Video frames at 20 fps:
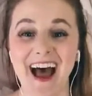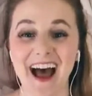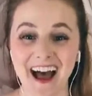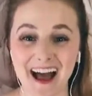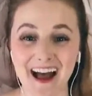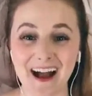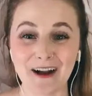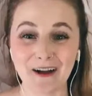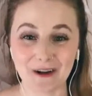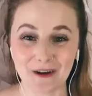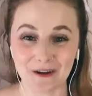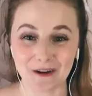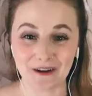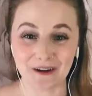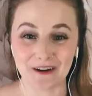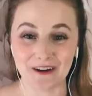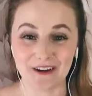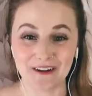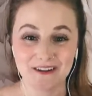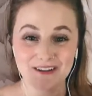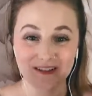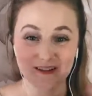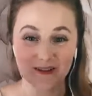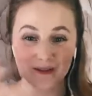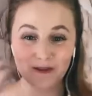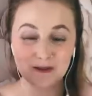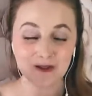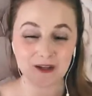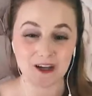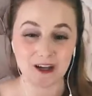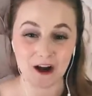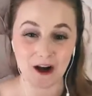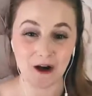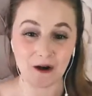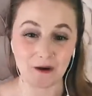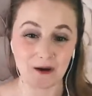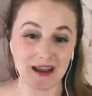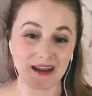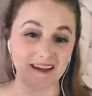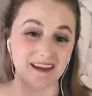at her
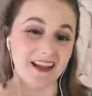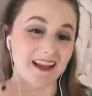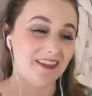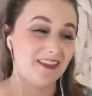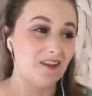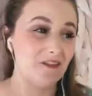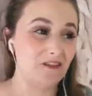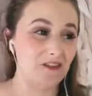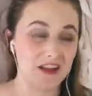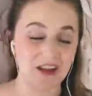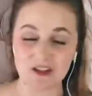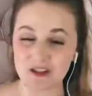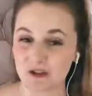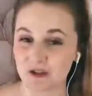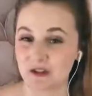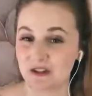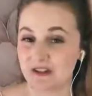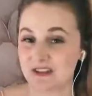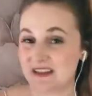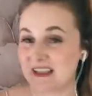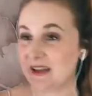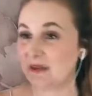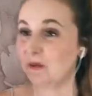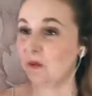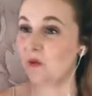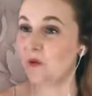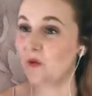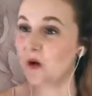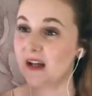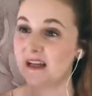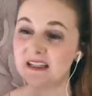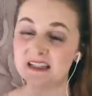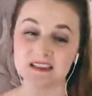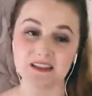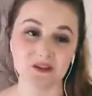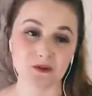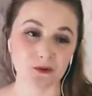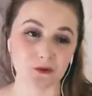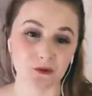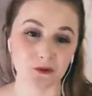studio and get the facials and what
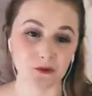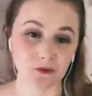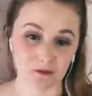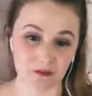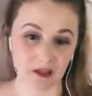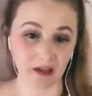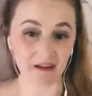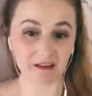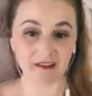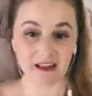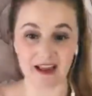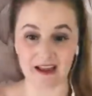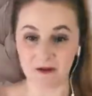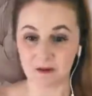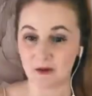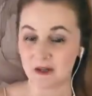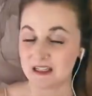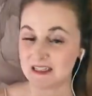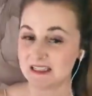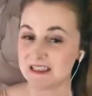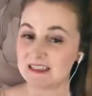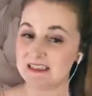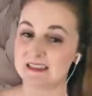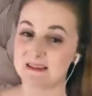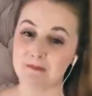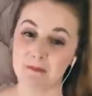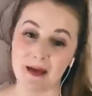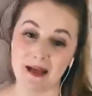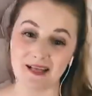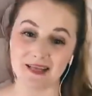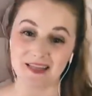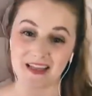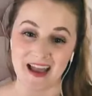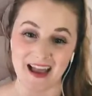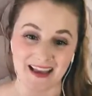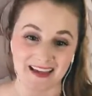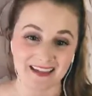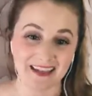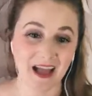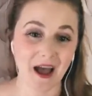does the room look like, what does it smell
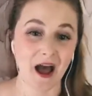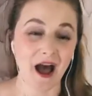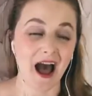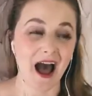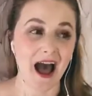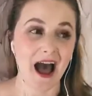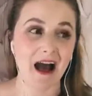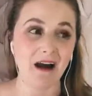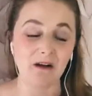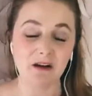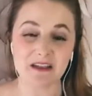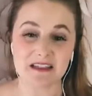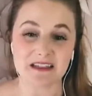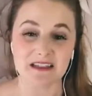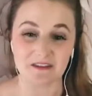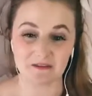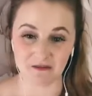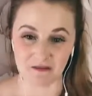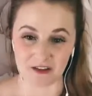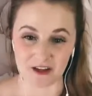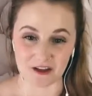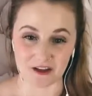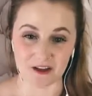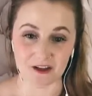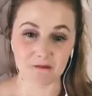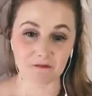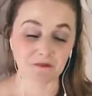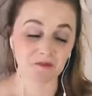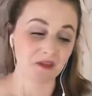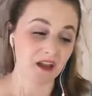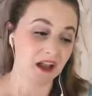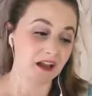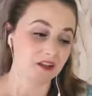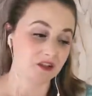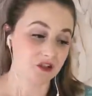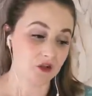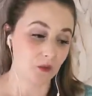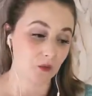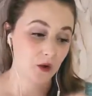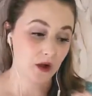like, how does it feel.
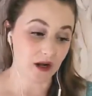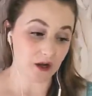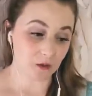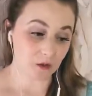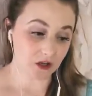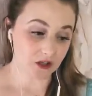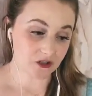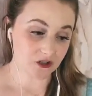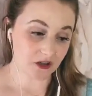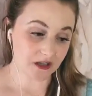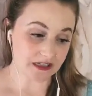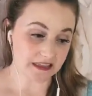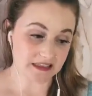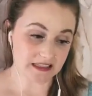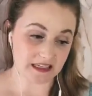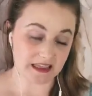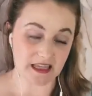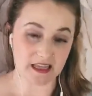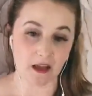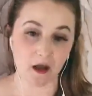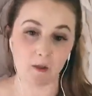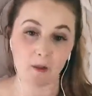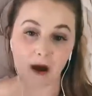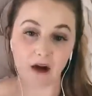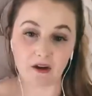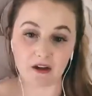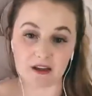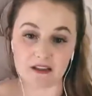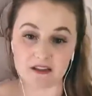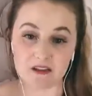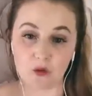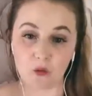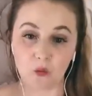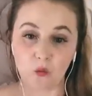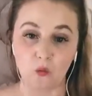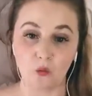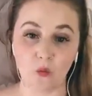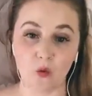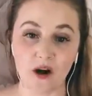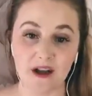So what I want you guys to think about is,
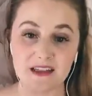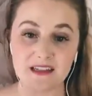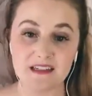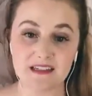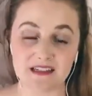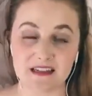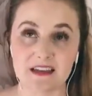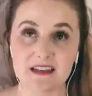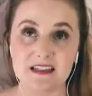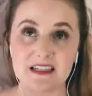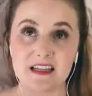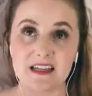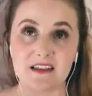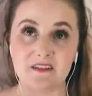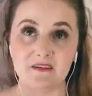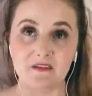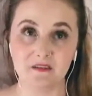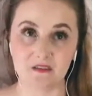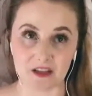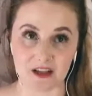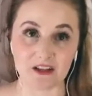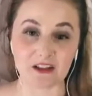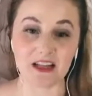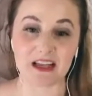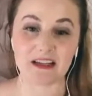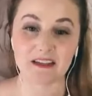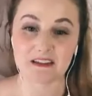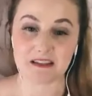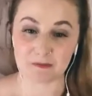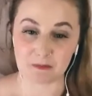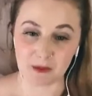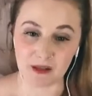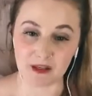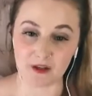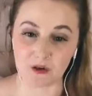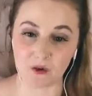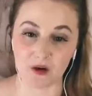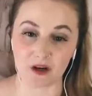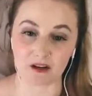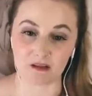what does it feel like to be
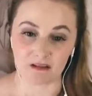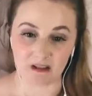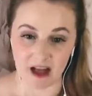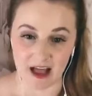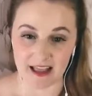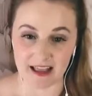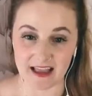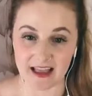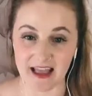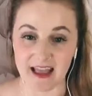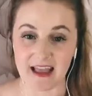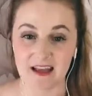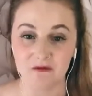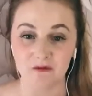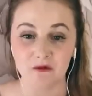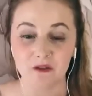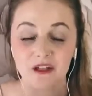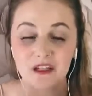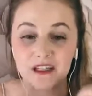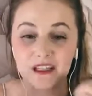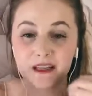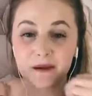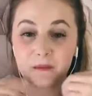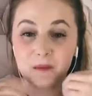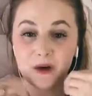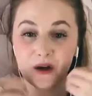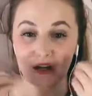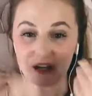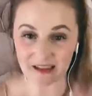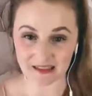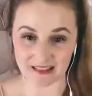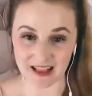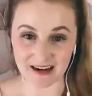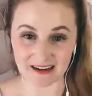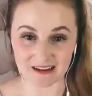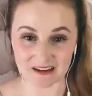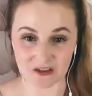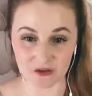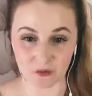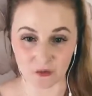your client, and really putting
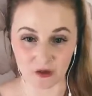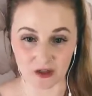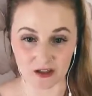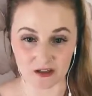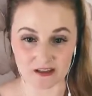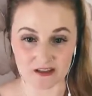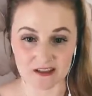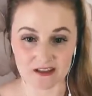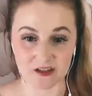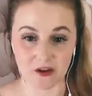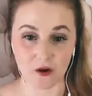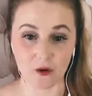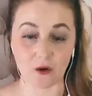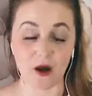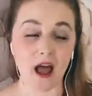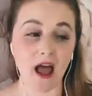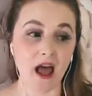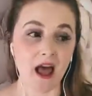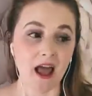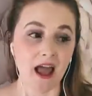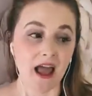that into words. So